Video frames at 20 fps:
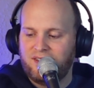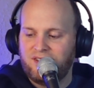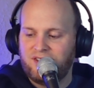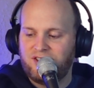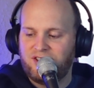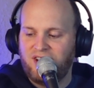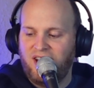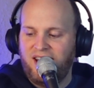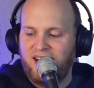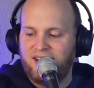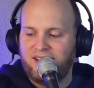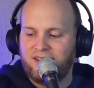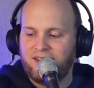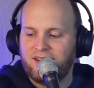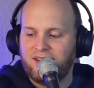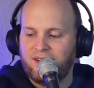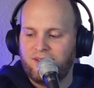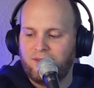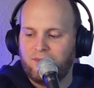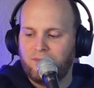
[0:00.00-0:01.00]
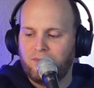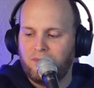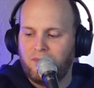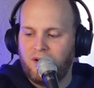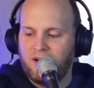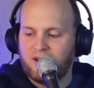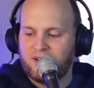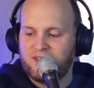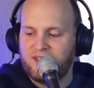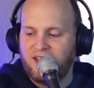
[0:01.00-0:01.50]
Jaden
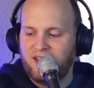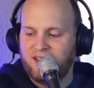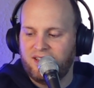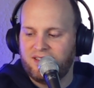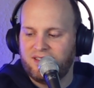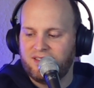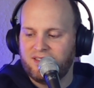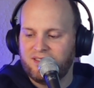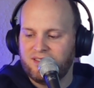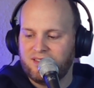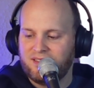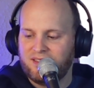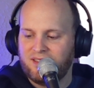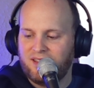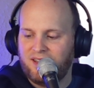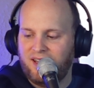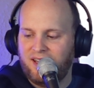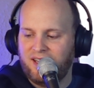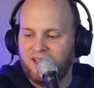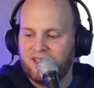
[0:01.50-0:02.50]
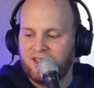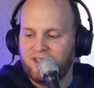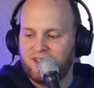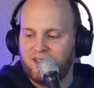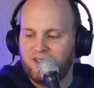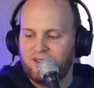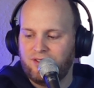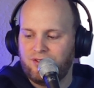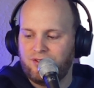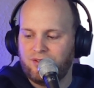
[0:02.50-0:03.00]
Martell
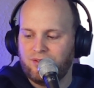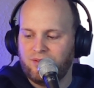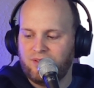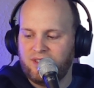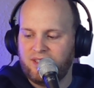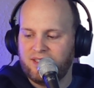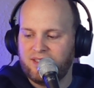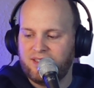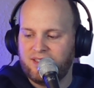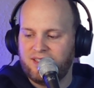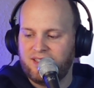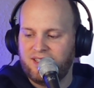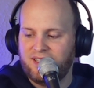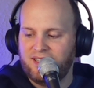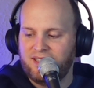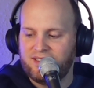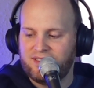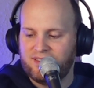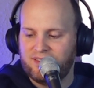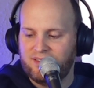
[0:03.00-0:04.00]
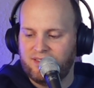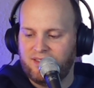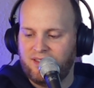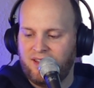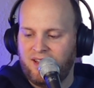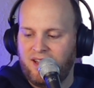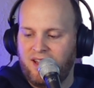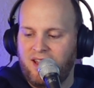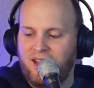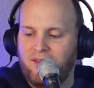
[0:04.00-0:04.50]
and Julian Dennison,
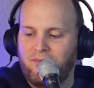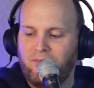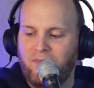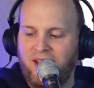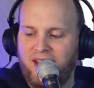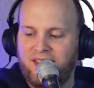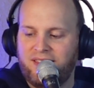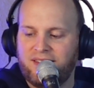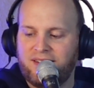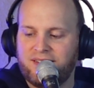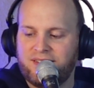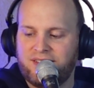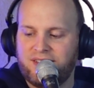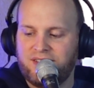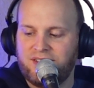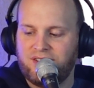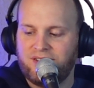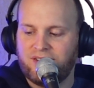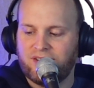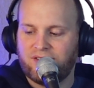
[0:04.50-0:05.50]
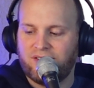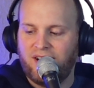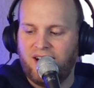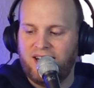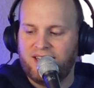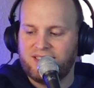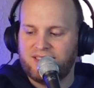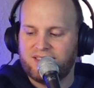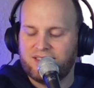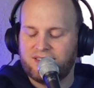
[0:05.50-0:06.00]
make the decision to
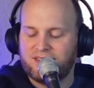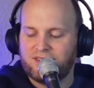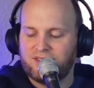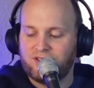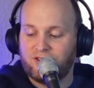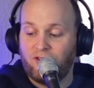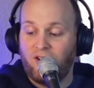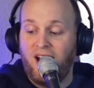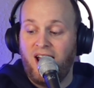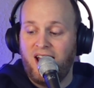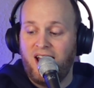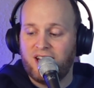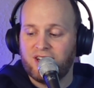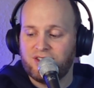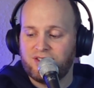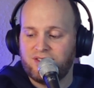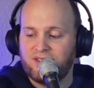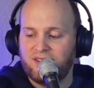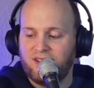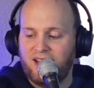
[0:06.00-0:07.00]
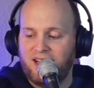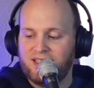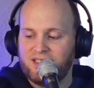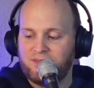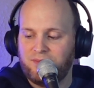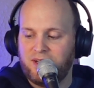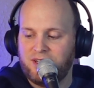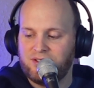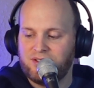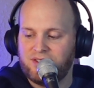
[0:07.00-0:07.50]
crash the
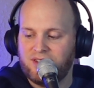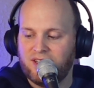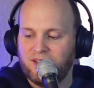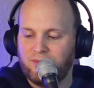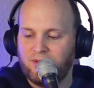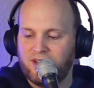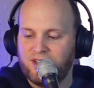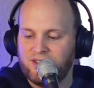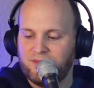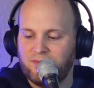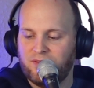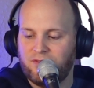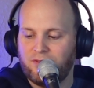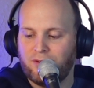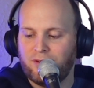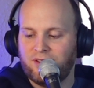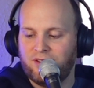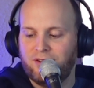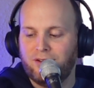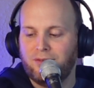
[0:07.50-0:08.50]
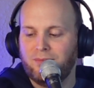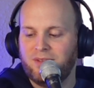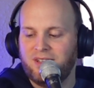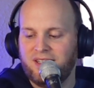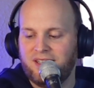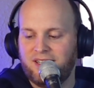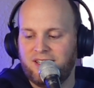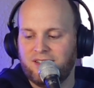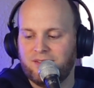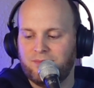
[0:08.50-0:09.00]
last major celebration before the new
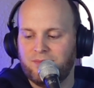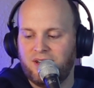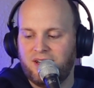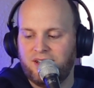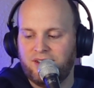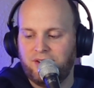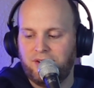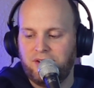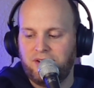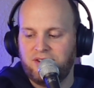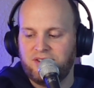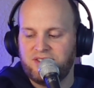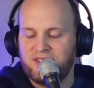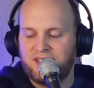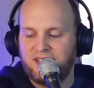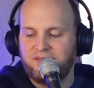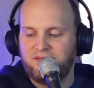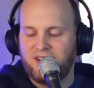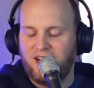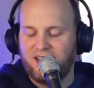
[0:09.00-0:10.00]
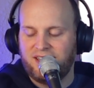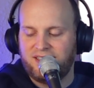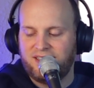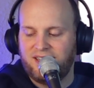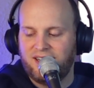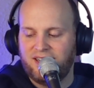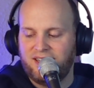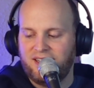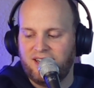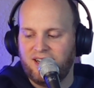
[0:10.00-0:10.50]
millennium on New Year's Eve
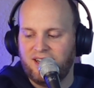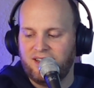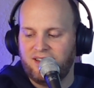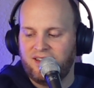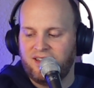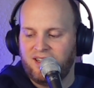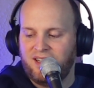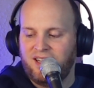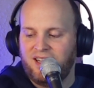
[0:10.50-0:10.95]
1999.